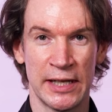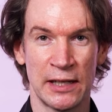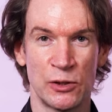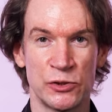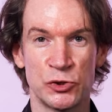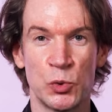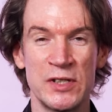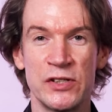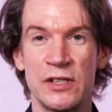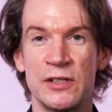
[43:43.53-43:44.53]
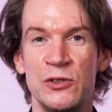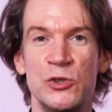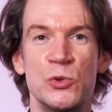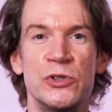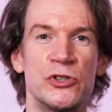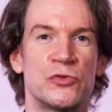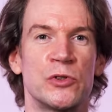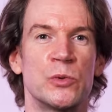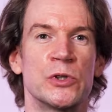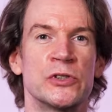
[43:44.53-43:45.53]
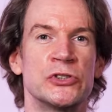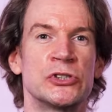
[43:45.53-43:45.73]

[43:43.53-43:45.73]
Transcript: and learned 20 new useful words.